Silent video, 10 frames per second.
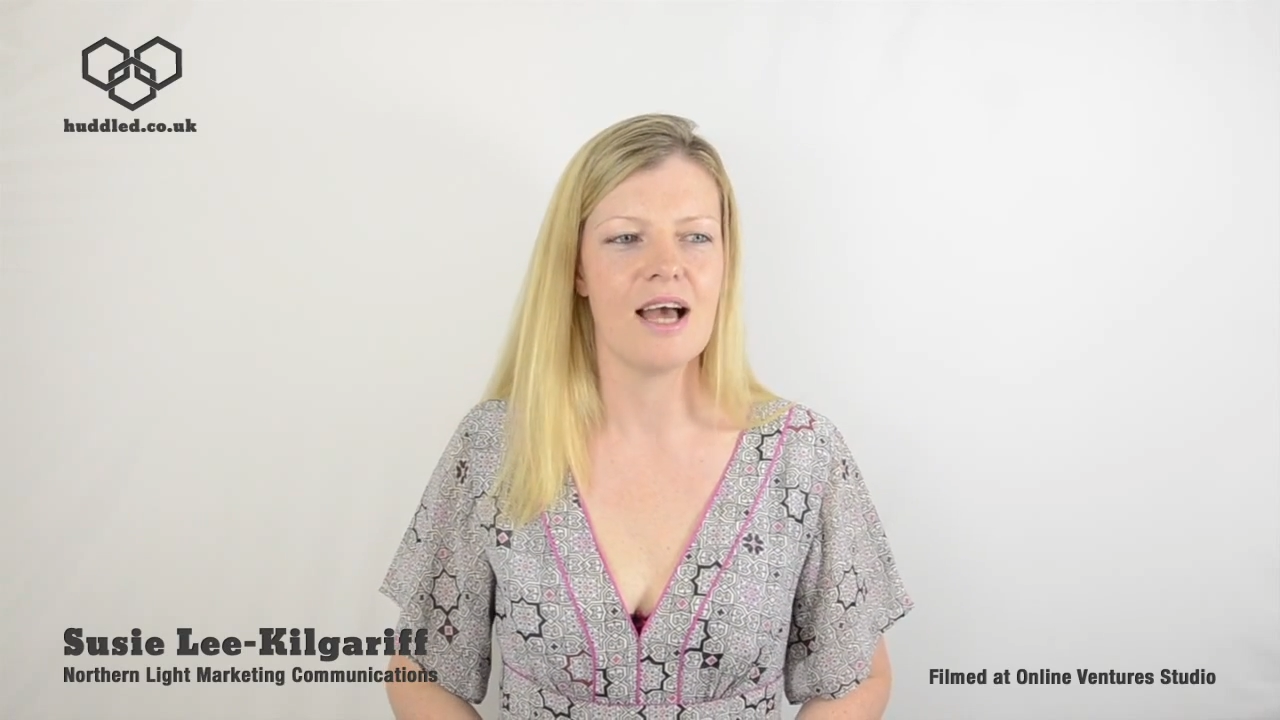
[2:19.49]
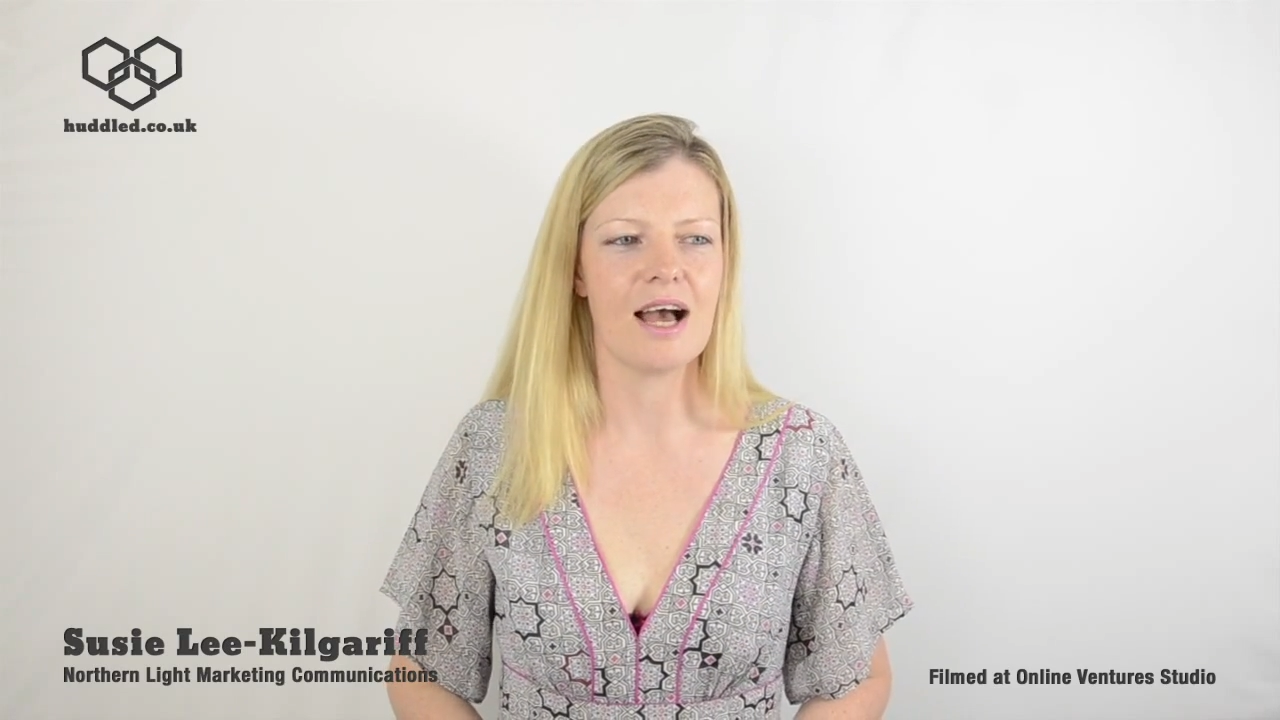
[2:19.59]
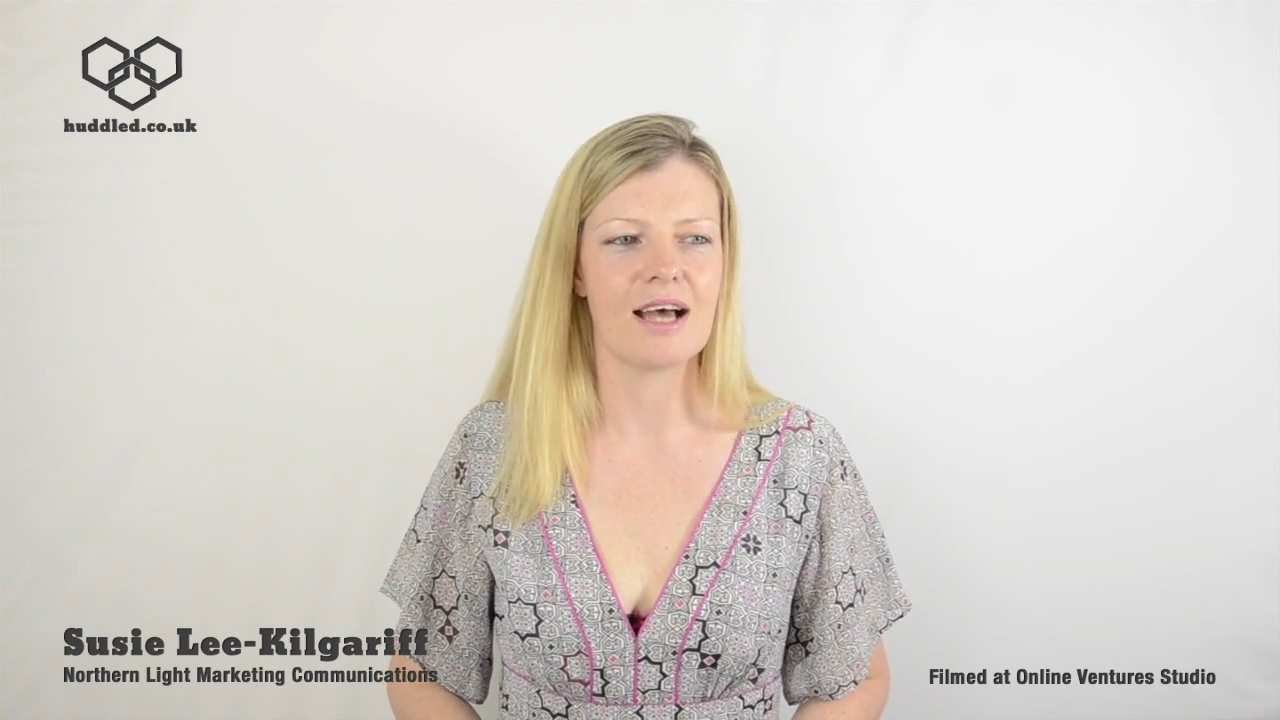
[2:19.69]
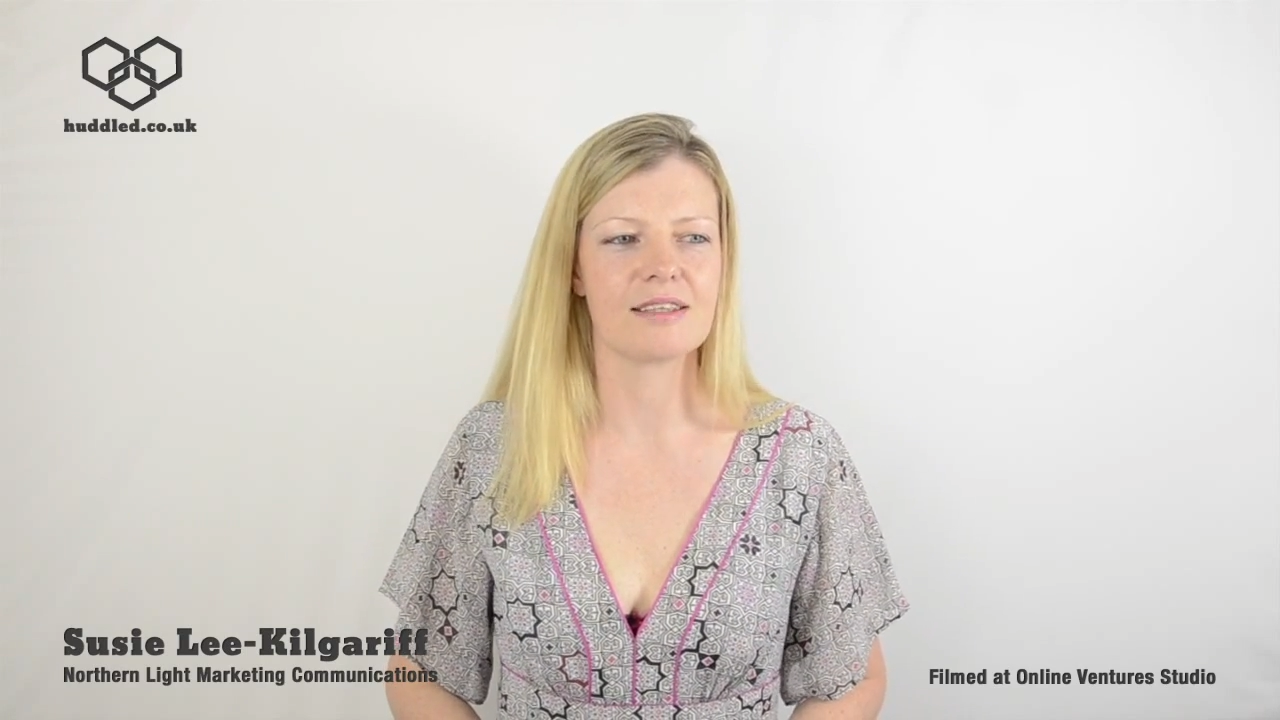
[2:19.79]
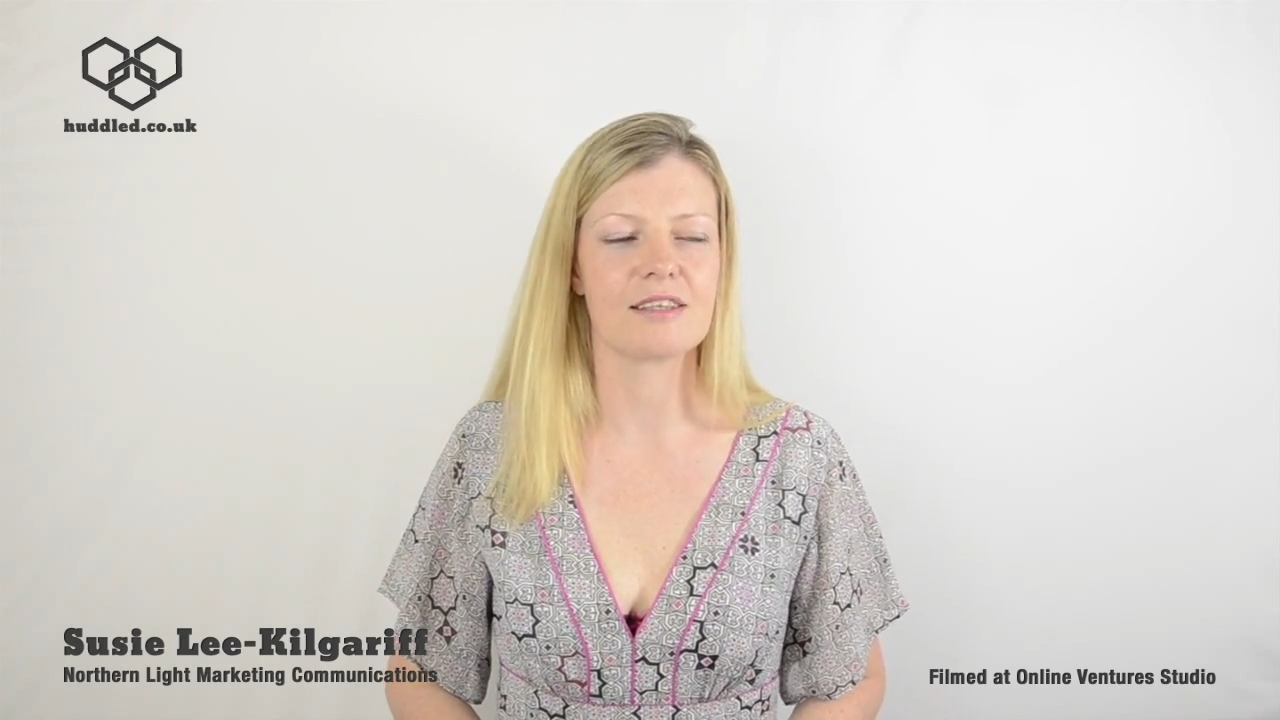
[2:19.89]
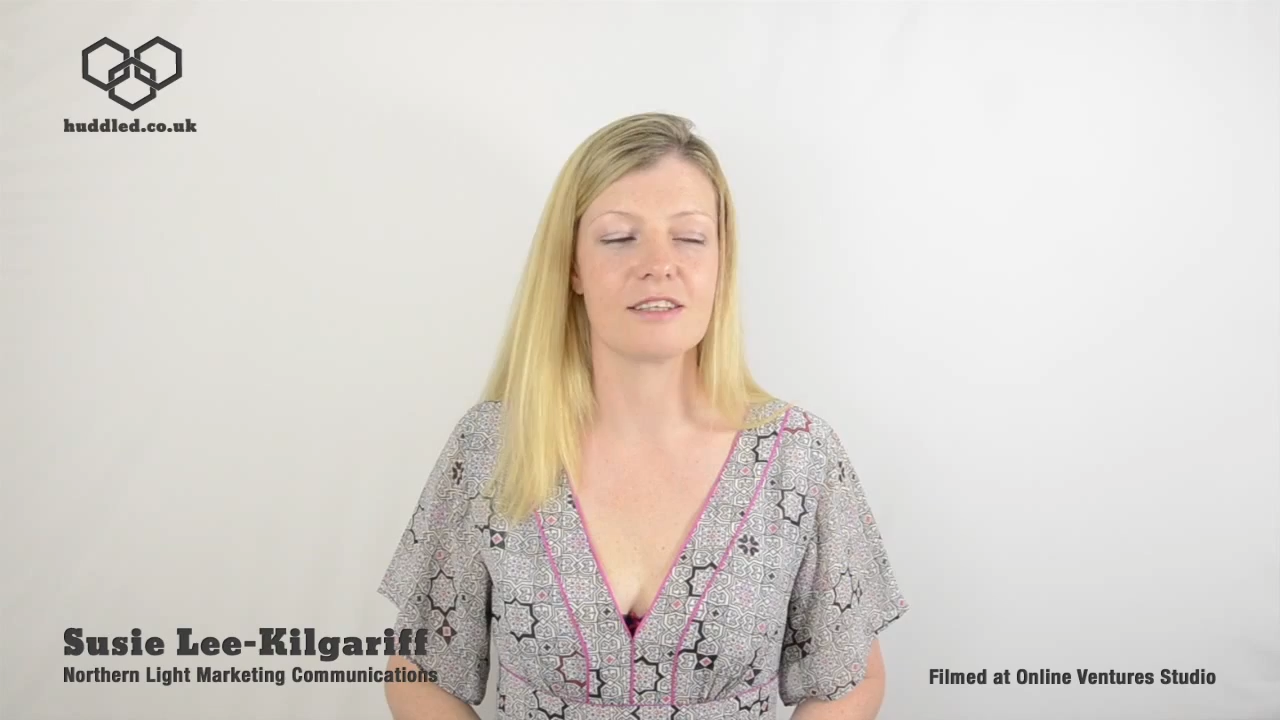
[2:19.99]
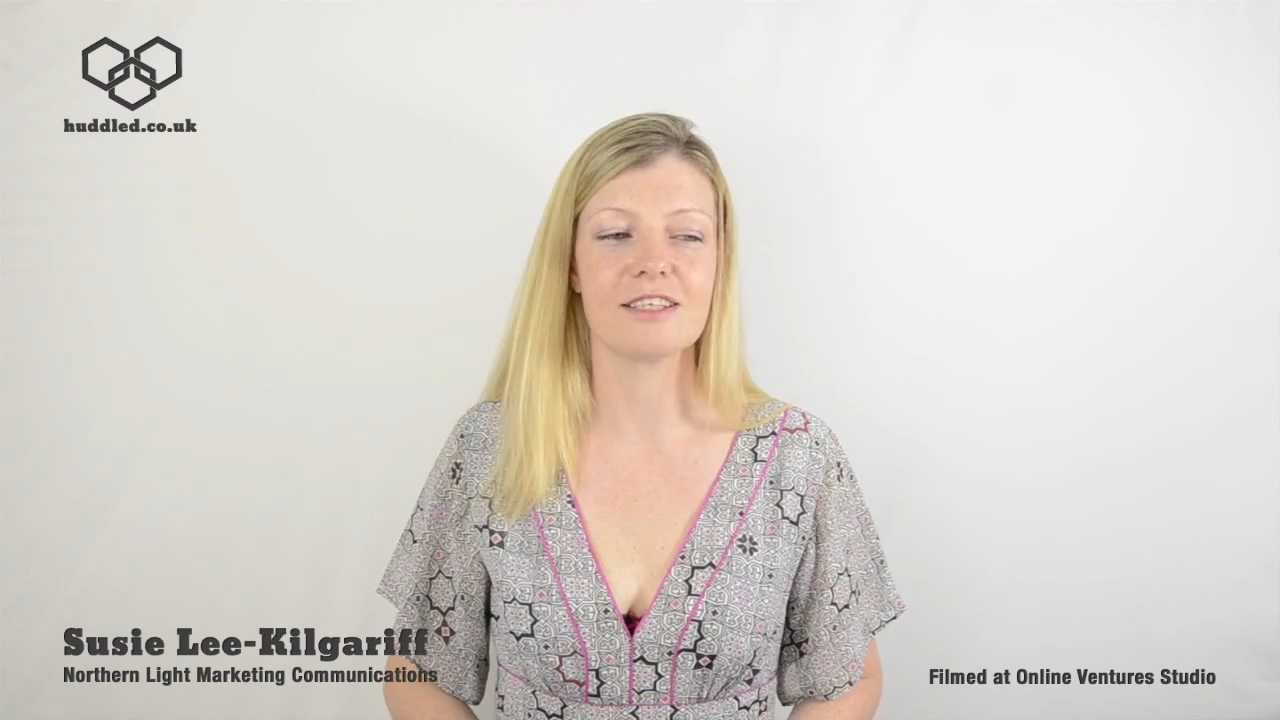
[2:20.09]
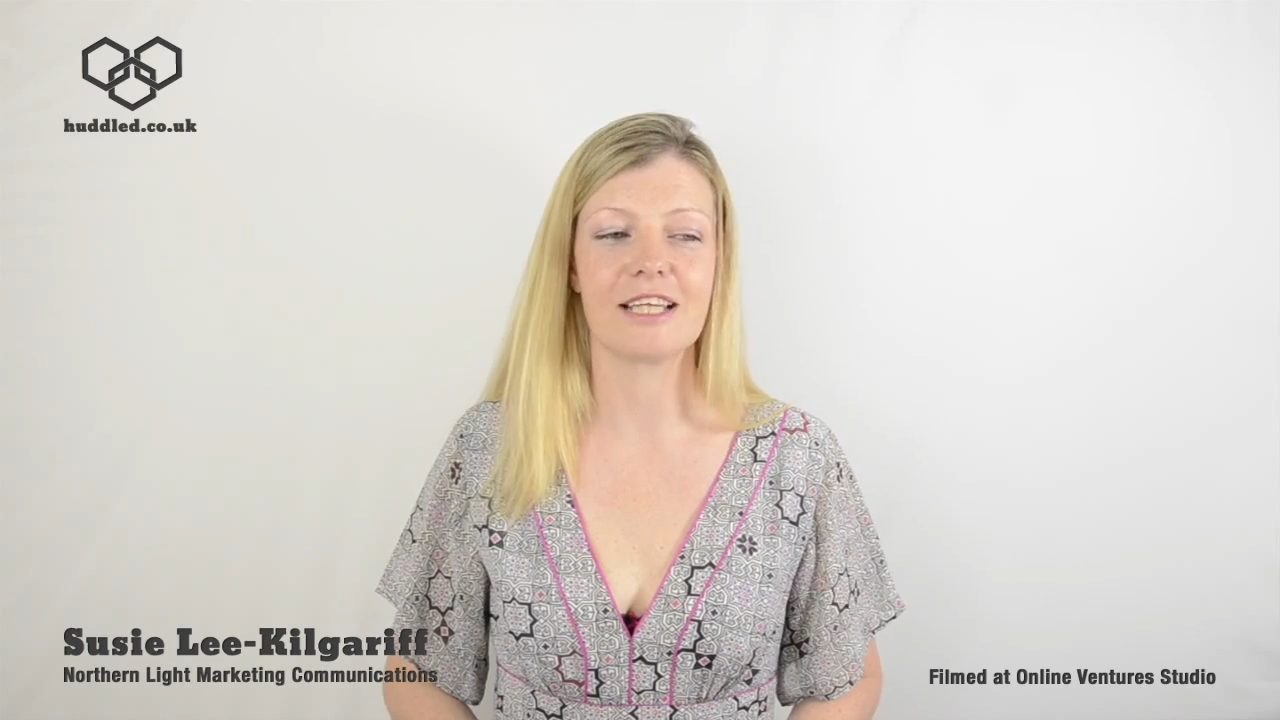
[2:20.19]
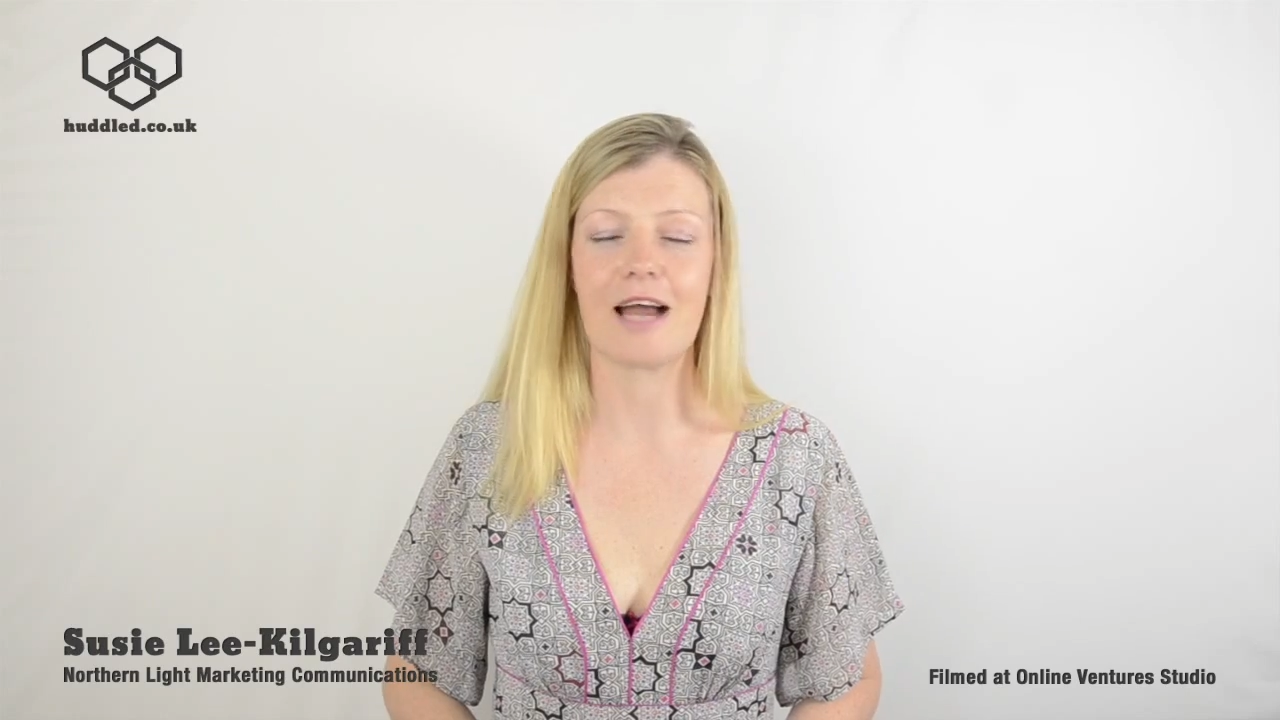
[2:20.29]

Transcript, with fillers: And thirdly,